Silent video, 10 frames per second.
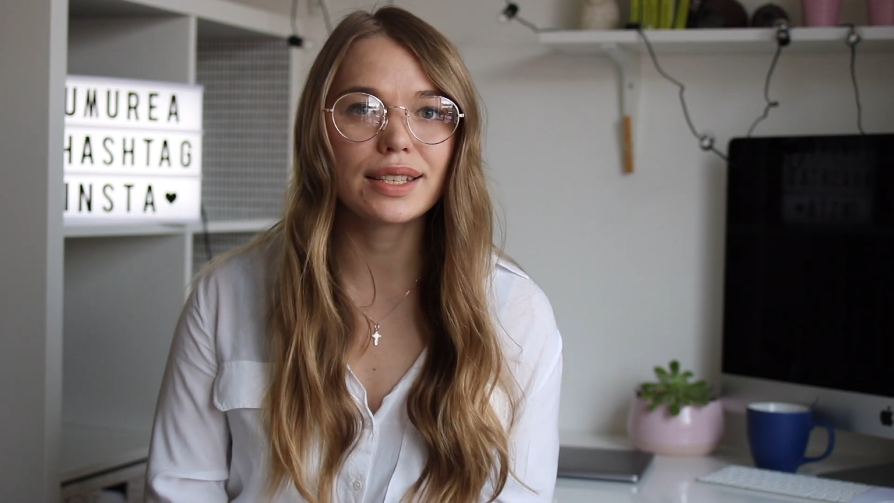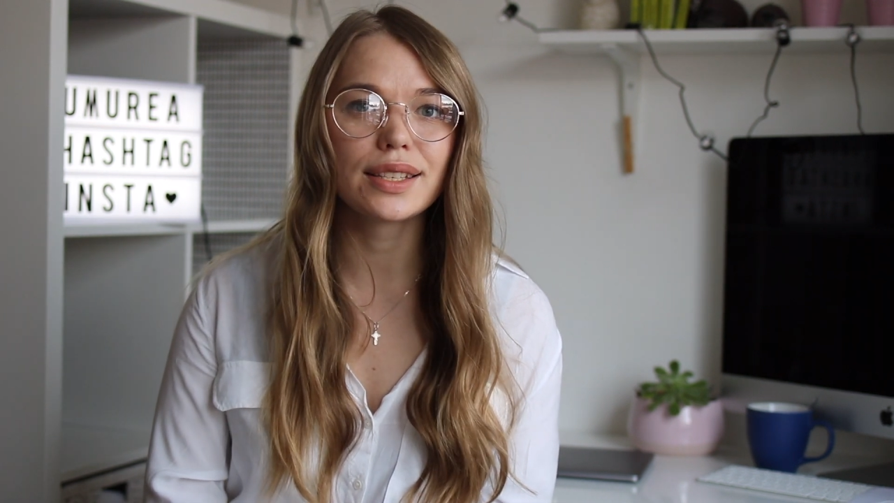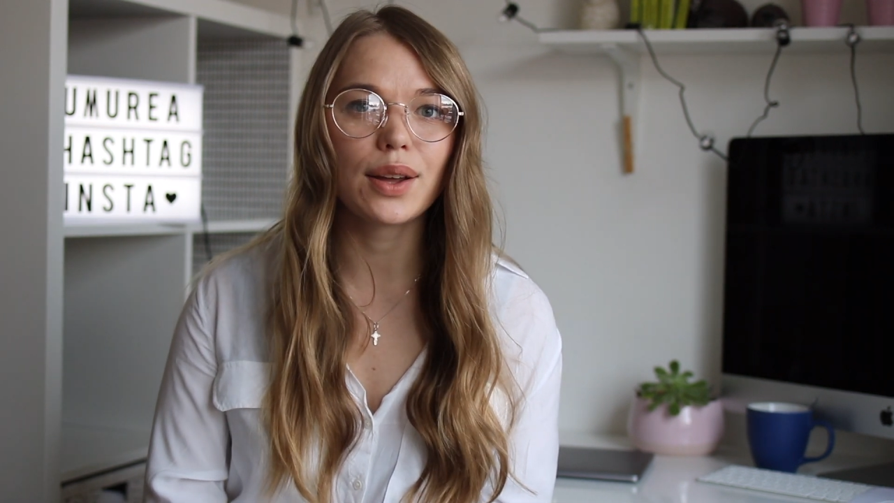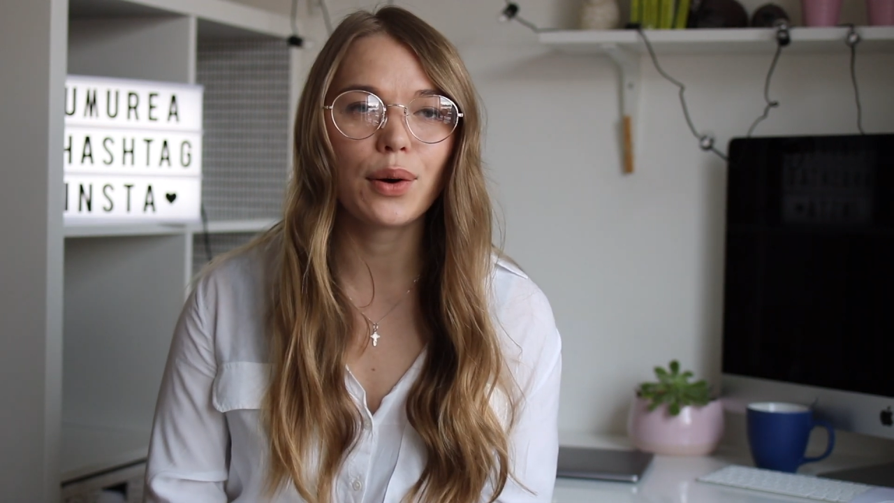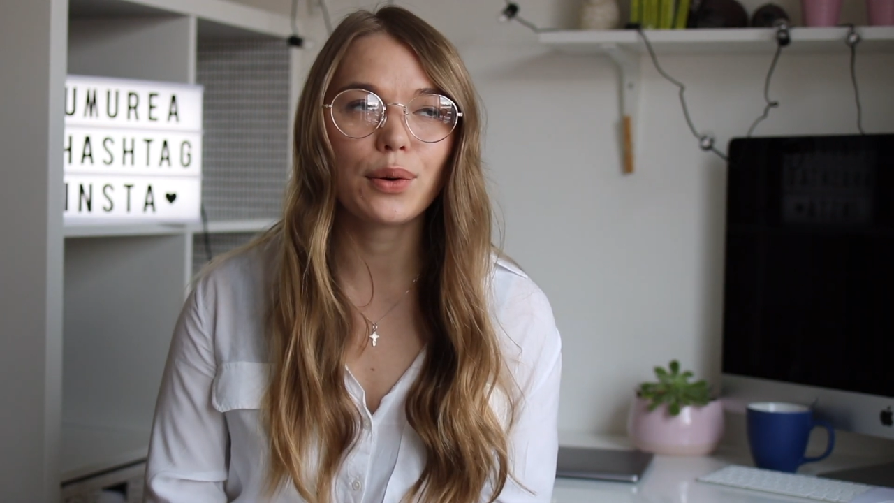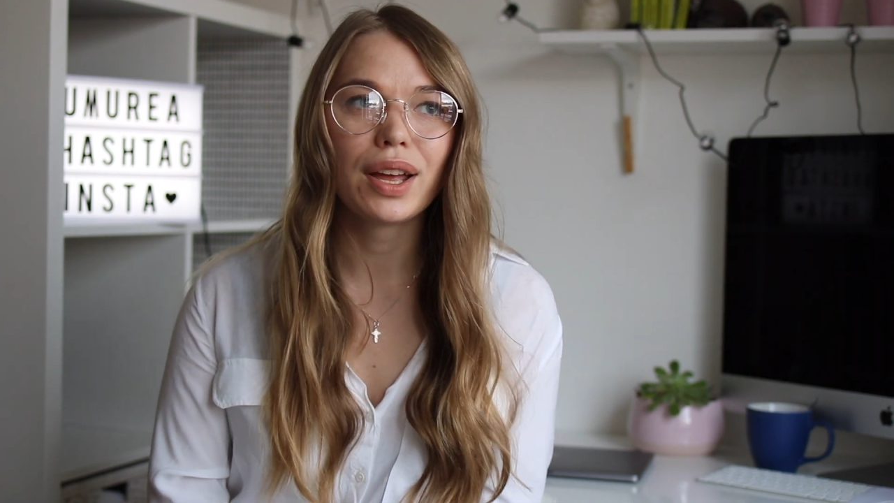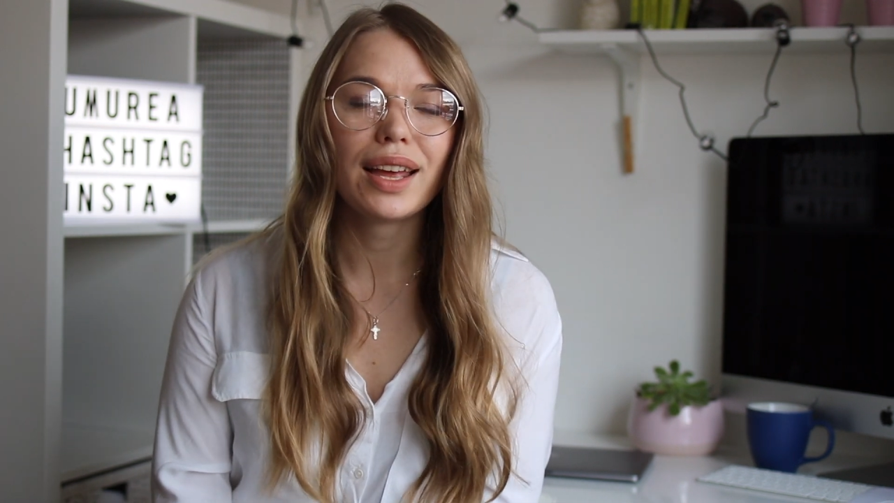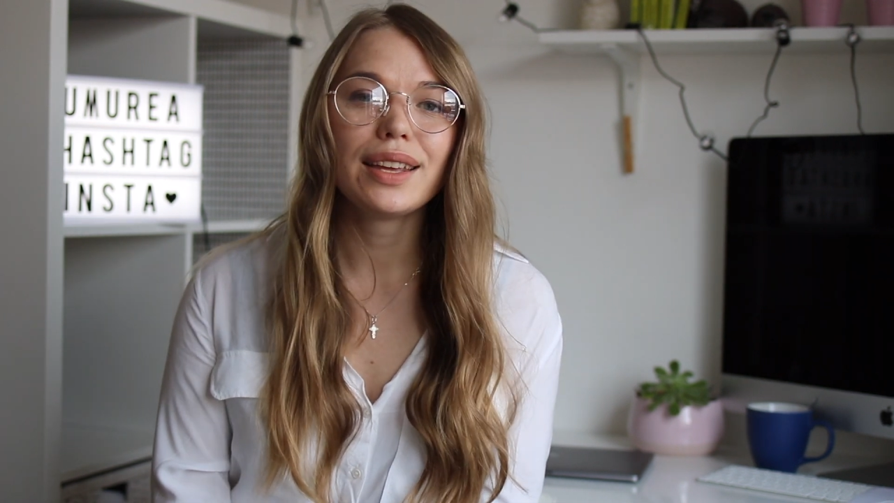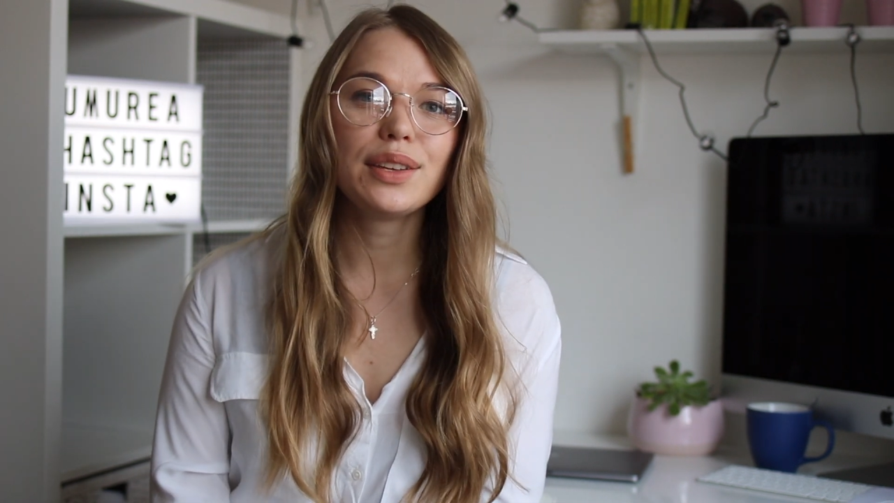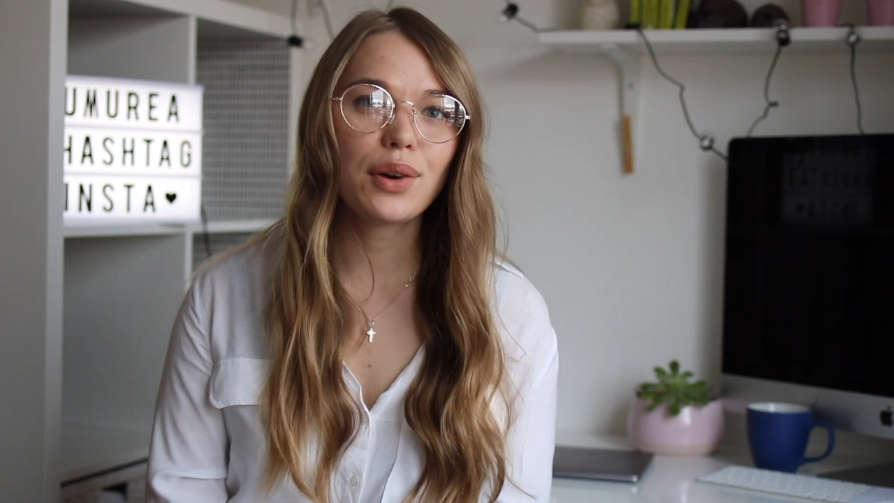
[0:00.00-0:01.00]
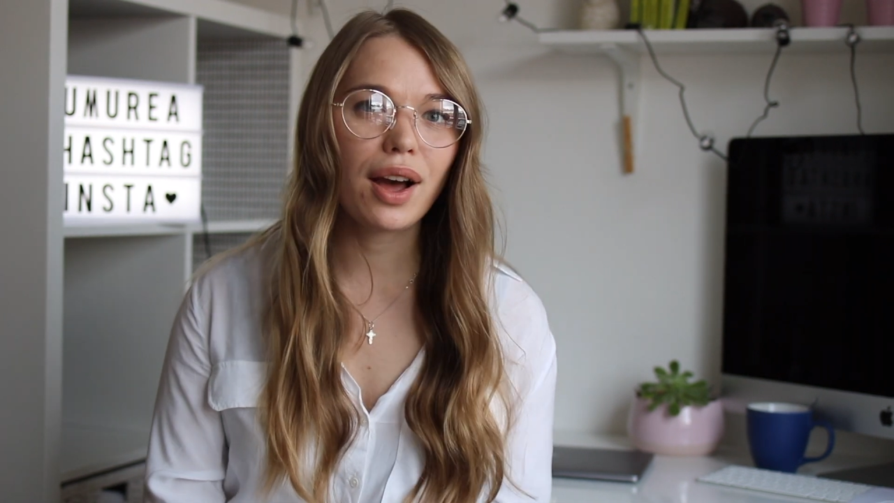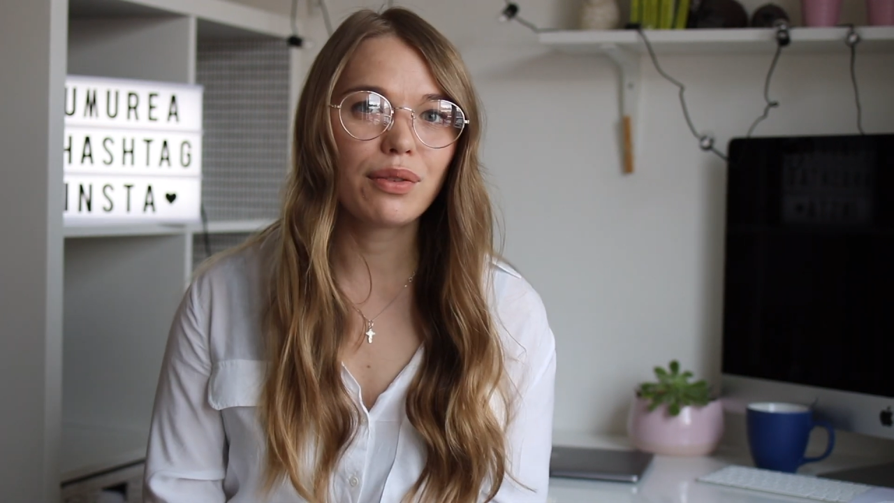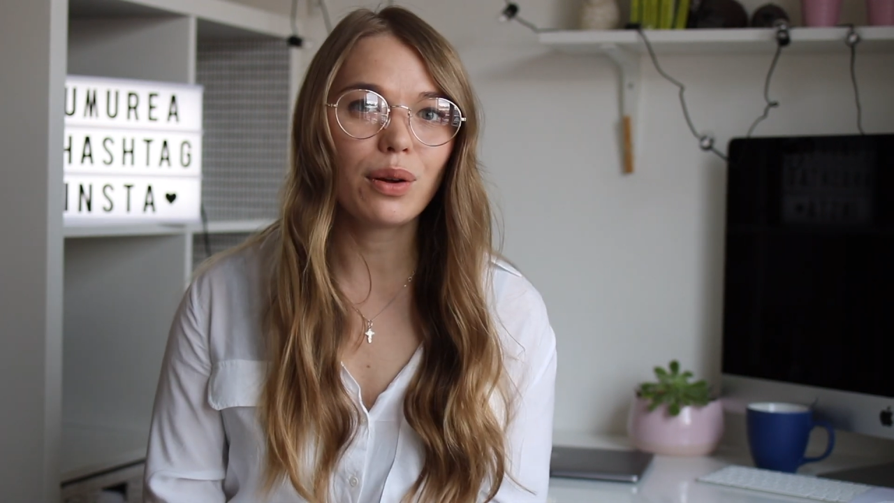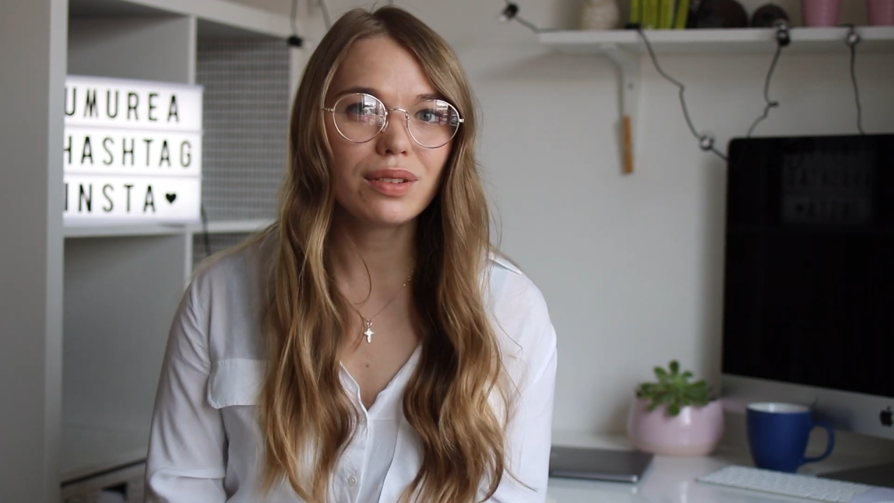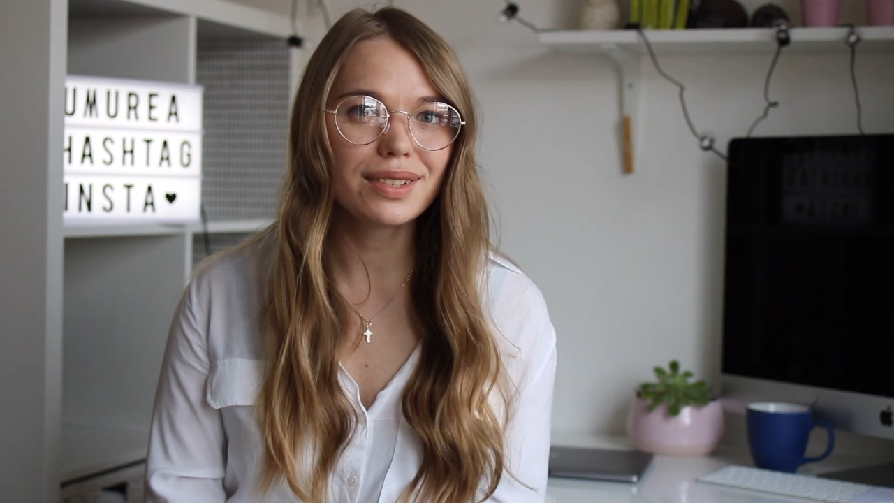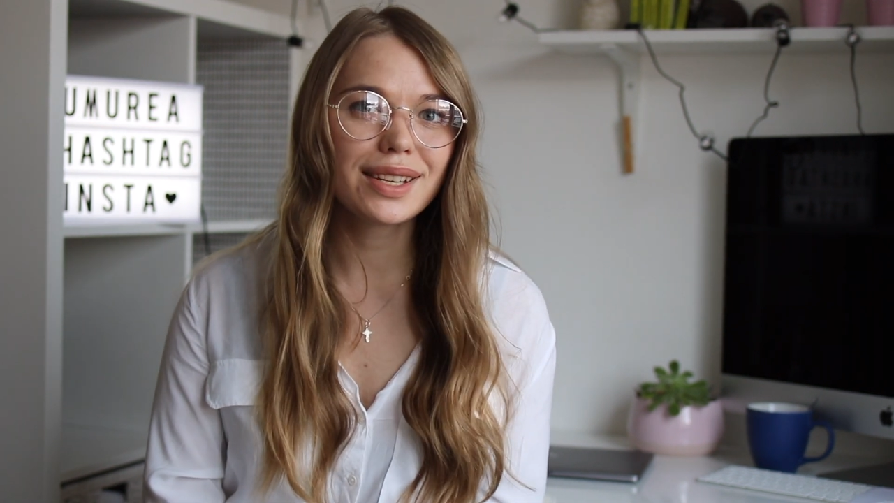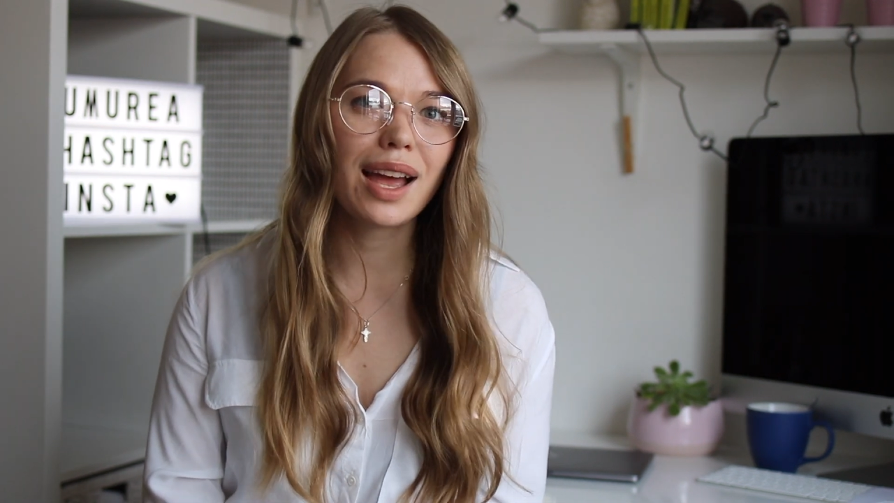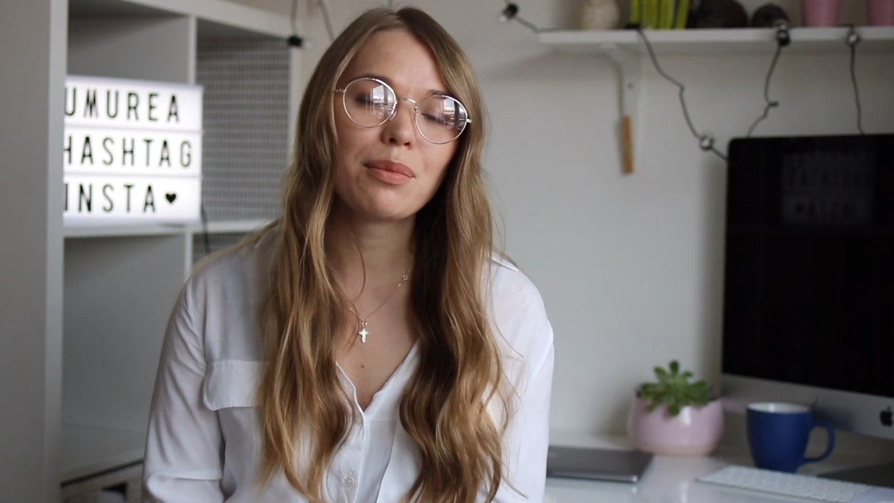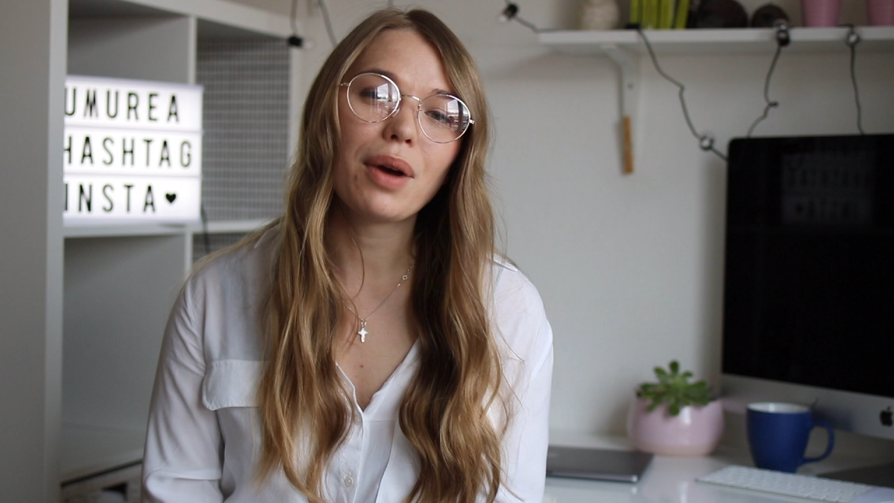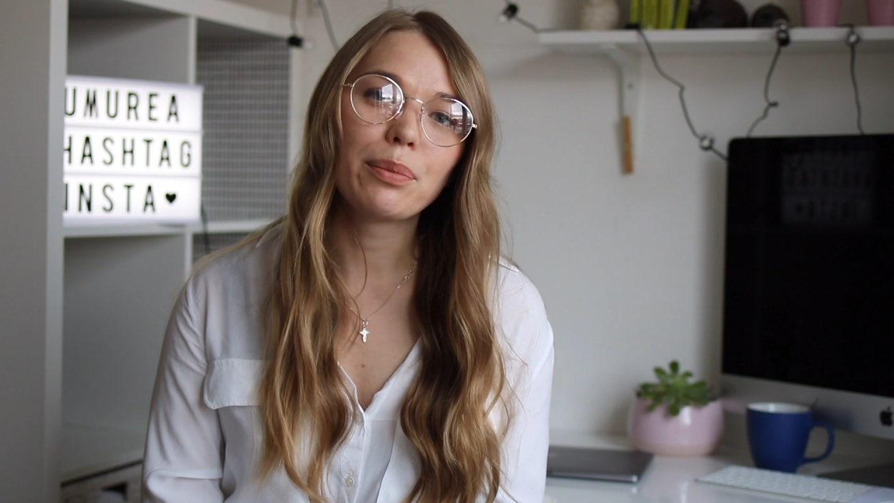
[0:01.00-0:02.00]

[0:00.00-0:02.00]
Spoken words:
so you have all the time